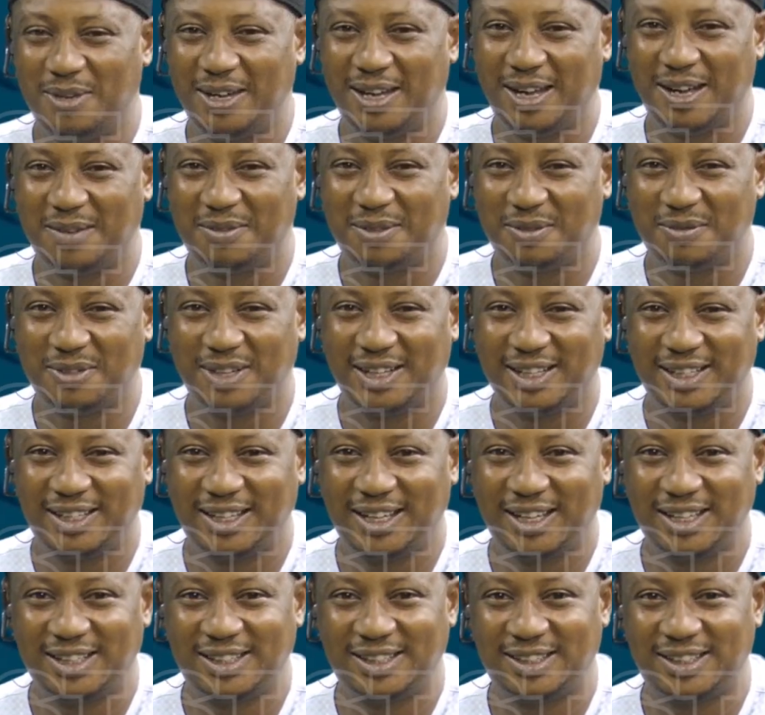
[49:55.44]
behalf of our
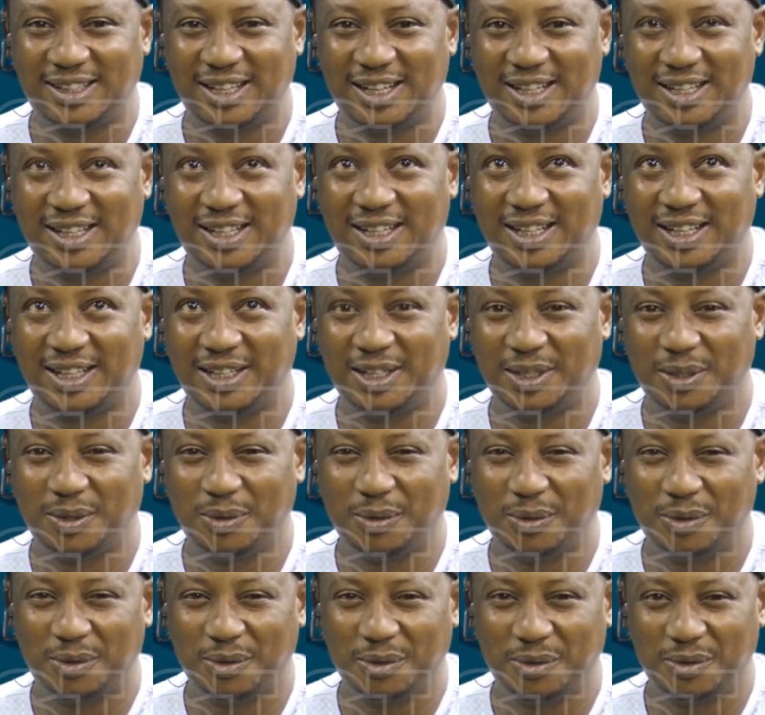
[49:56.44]
guests and the
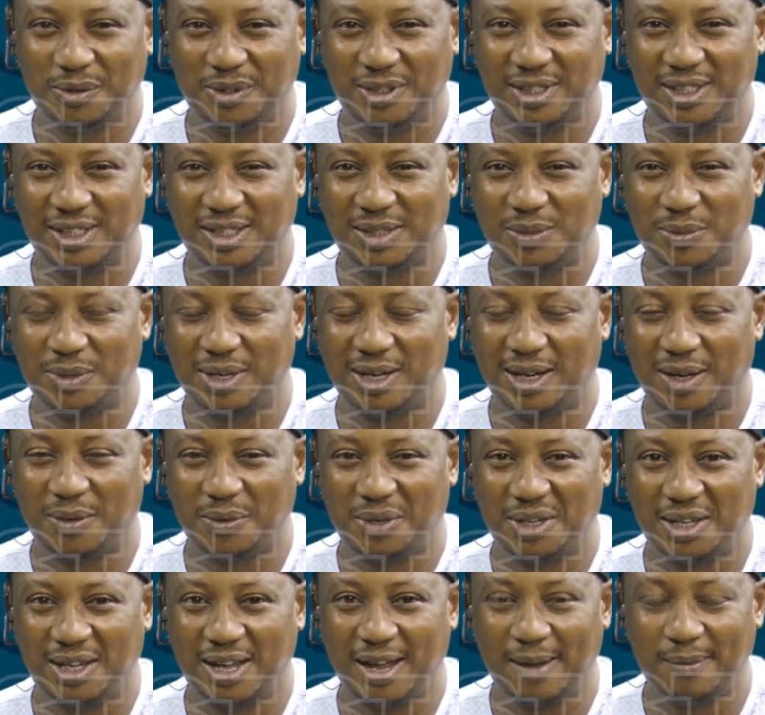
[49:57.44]
technical crew, this is where
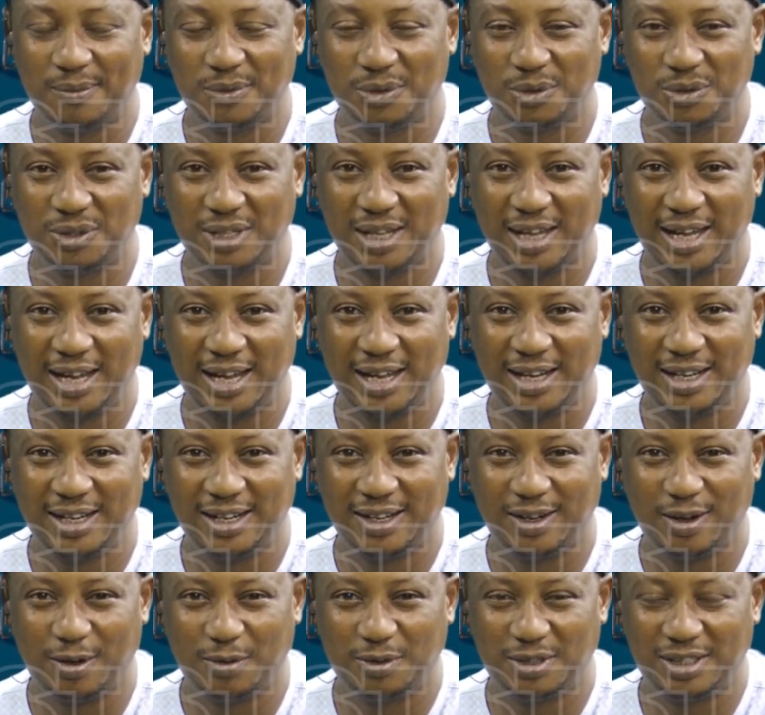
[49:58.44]
we come to the
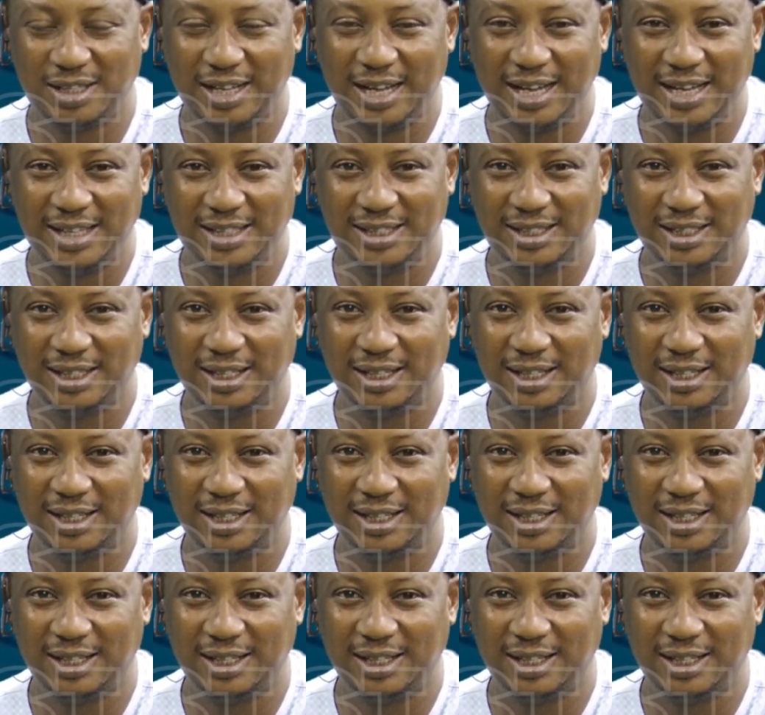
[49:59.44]
end of today's